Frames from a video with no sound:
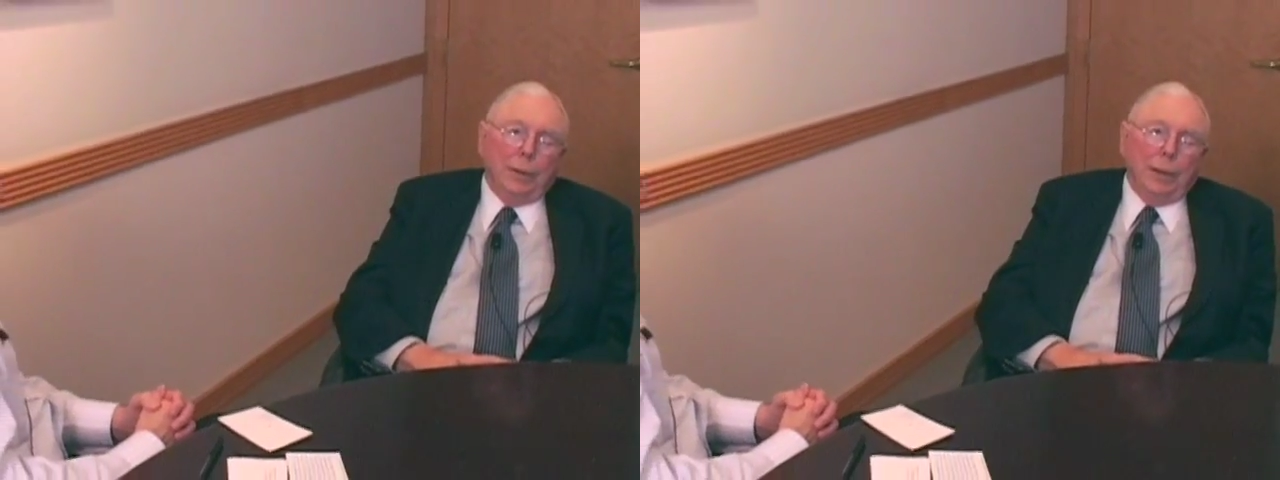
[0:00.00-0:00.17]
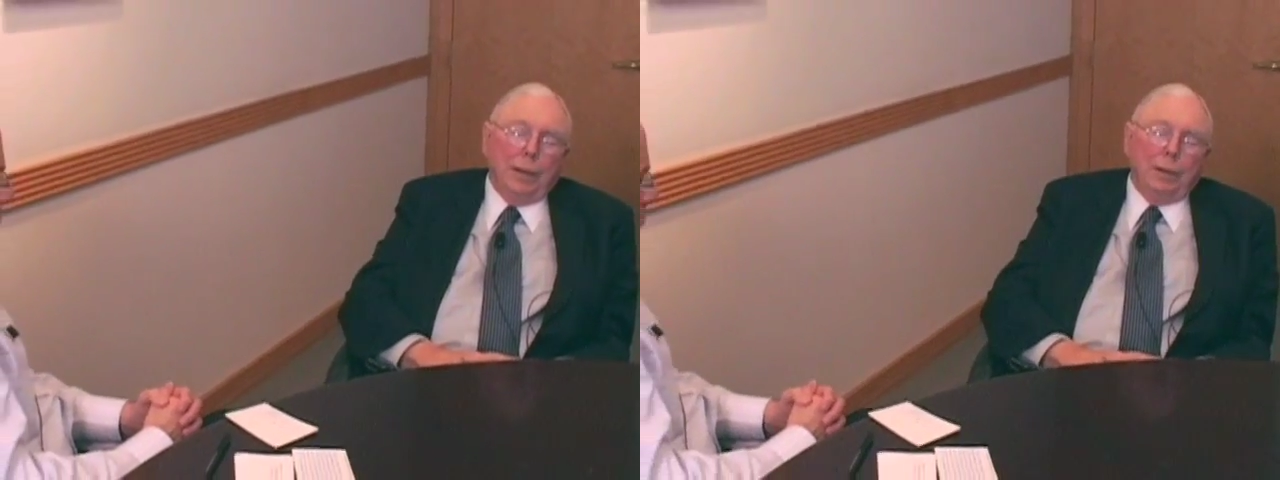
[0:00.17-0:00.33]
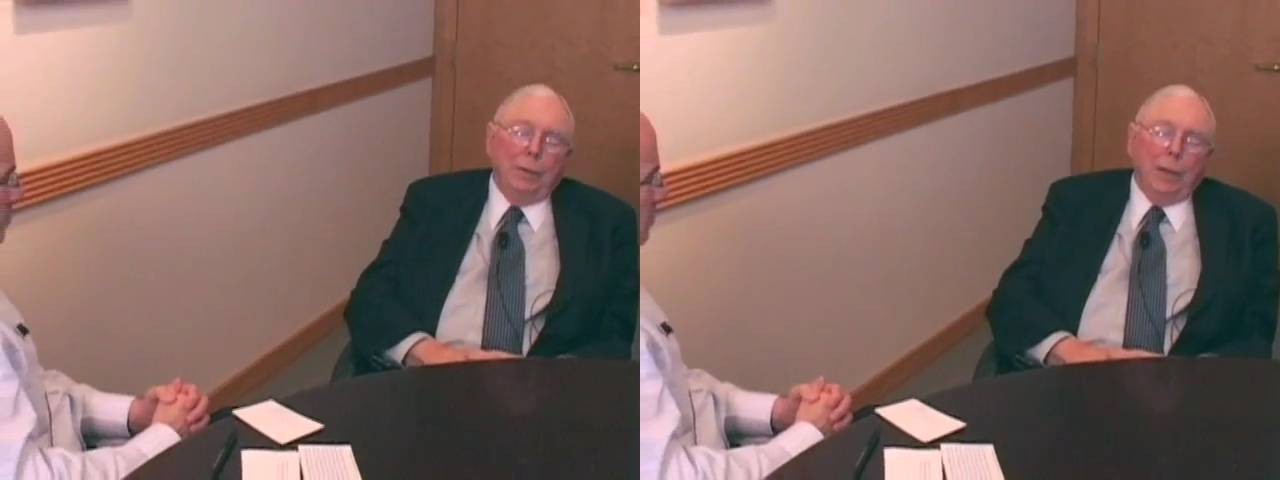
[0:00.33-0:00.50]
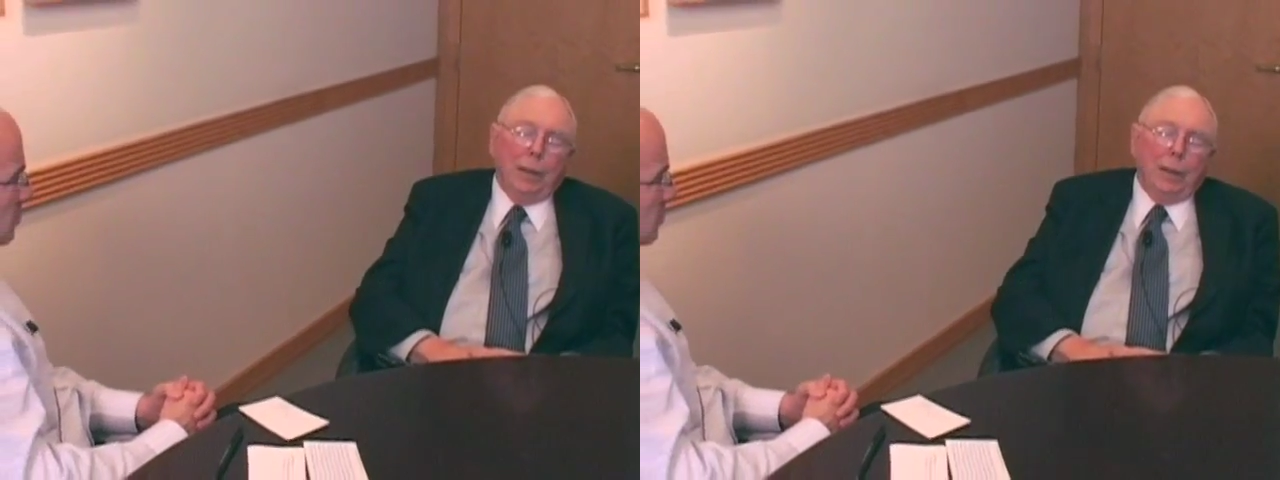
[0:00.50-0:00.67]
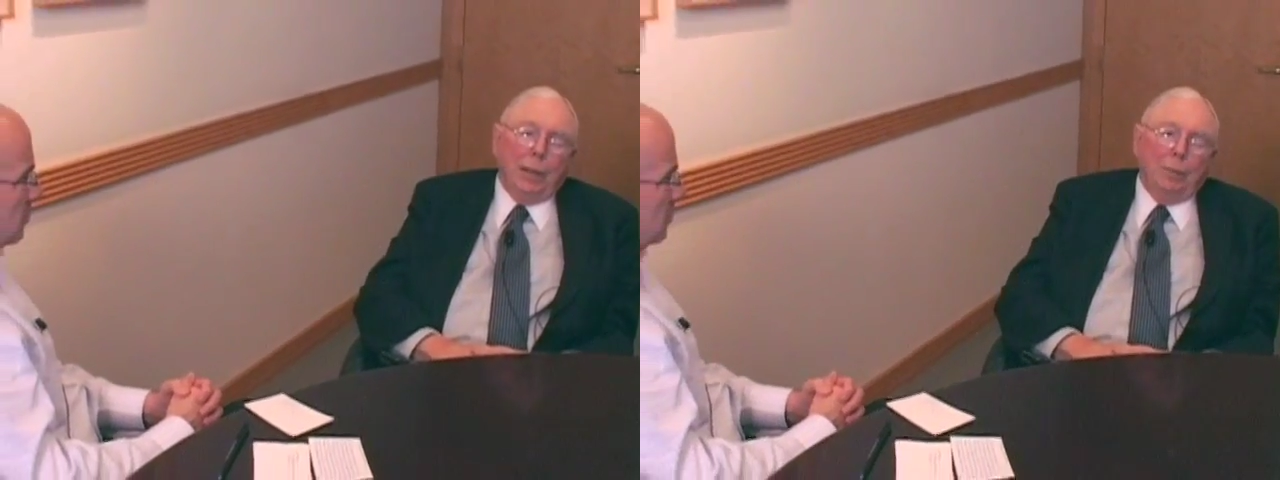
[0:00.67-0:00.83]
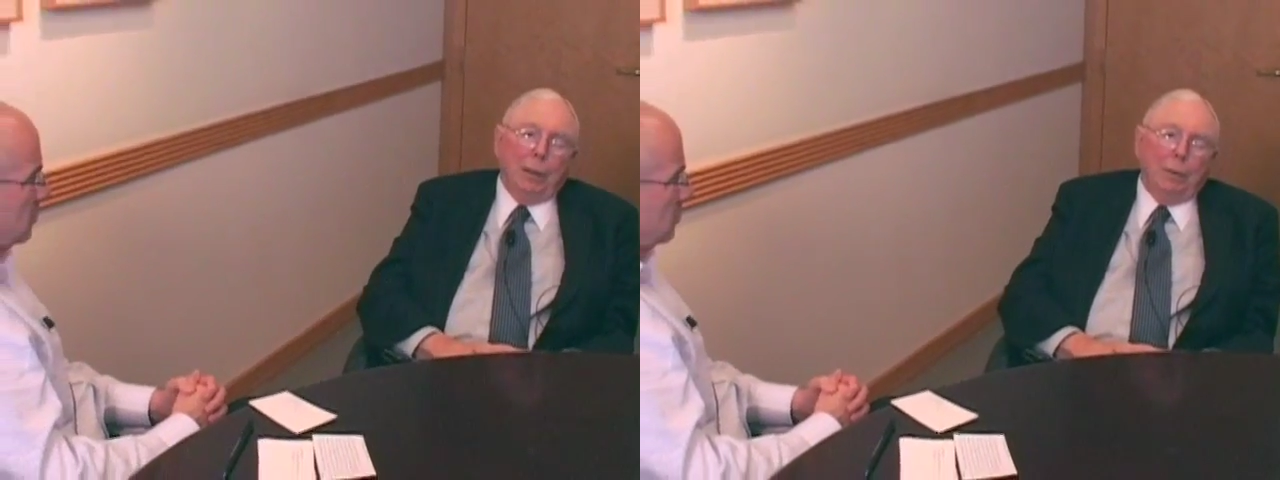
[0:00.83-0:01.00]
kind of
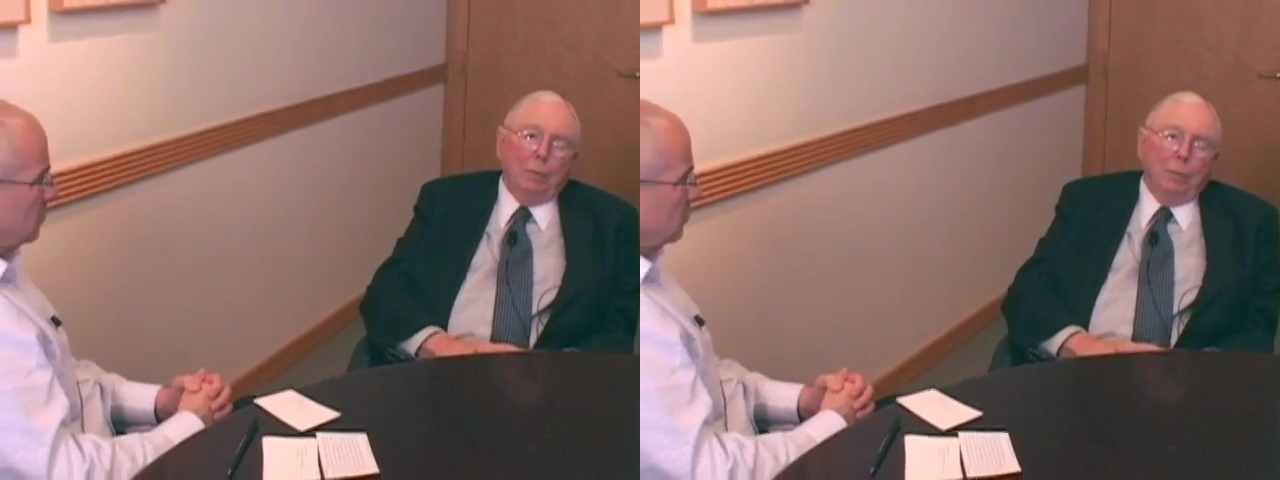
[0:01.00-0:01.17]
economic